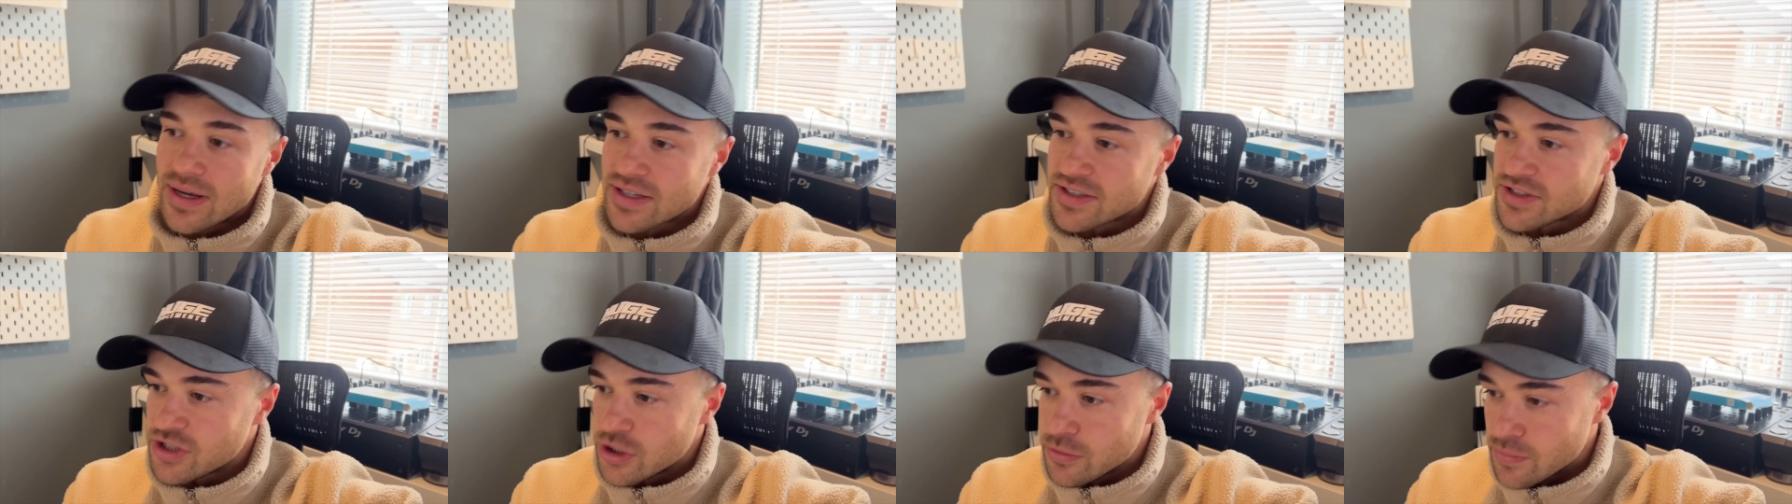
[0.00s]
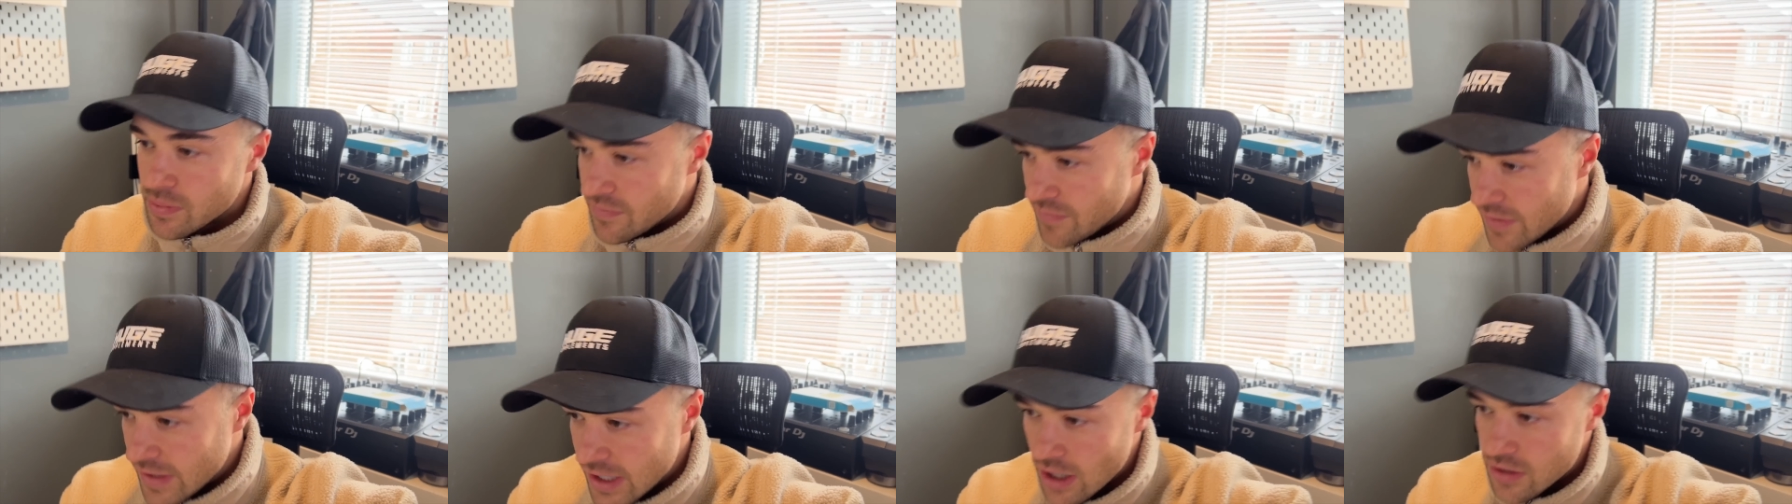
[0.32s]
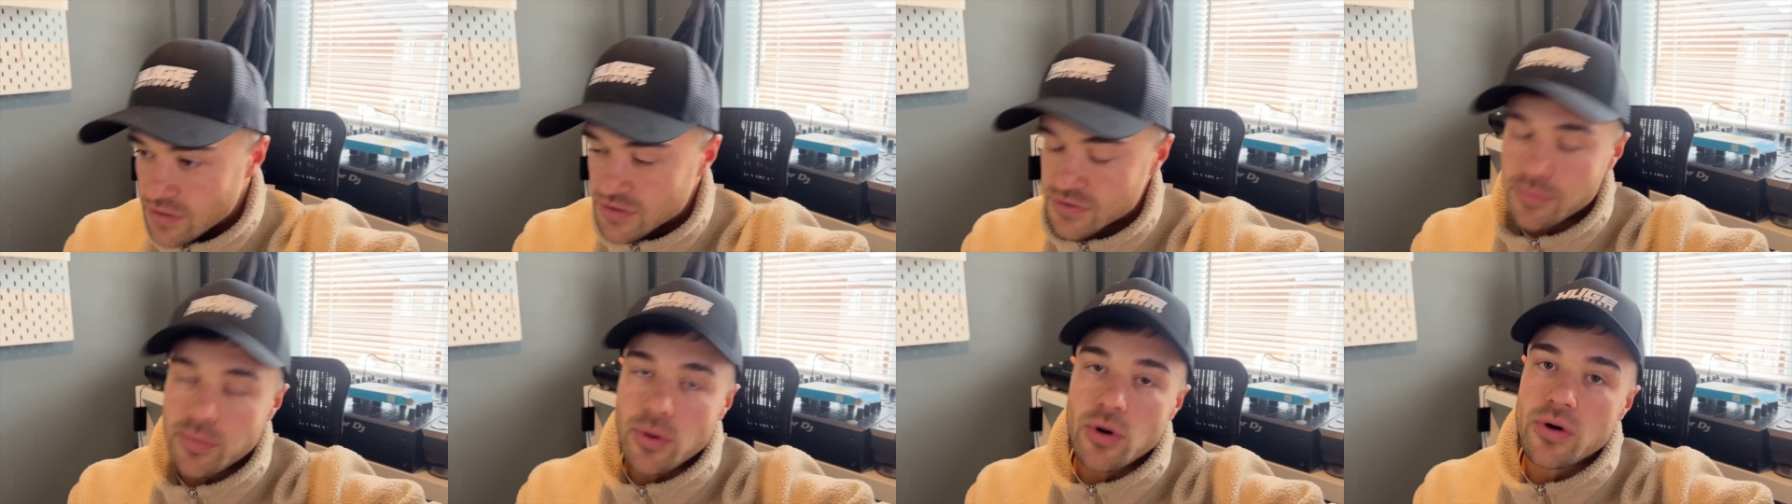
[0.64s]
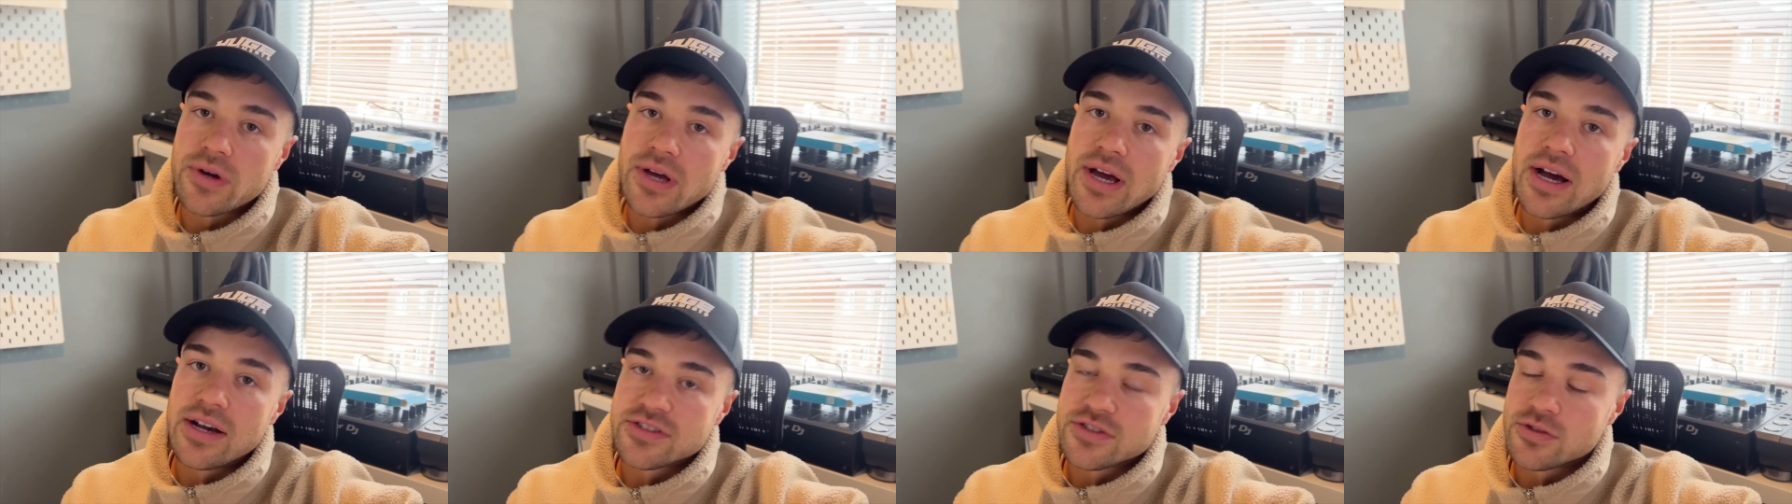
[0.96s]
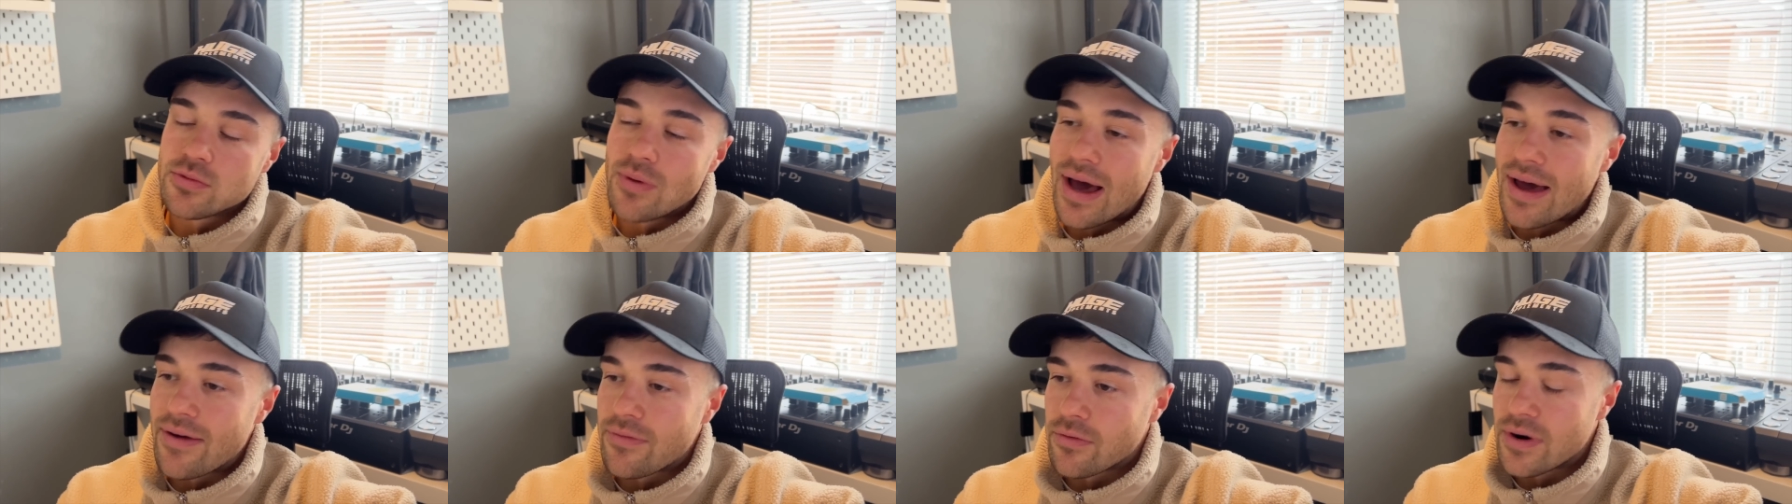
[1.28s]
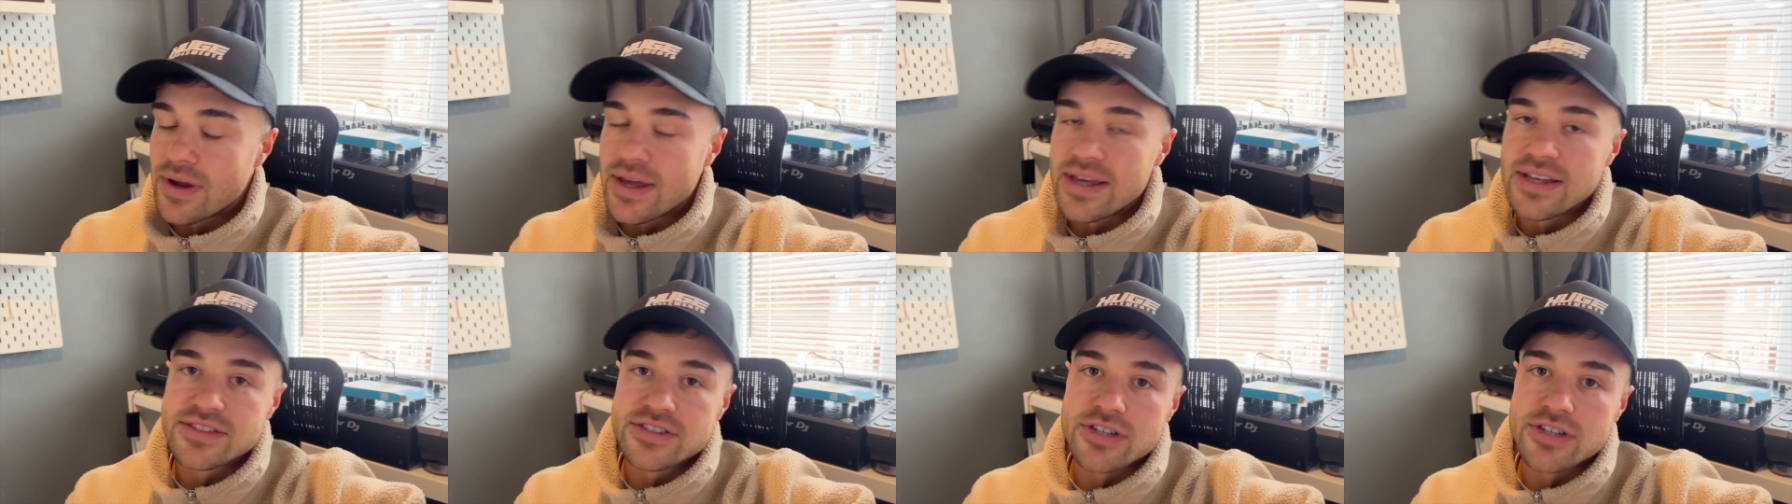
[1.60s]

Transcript: stupid videos or podcasts or whatever it is.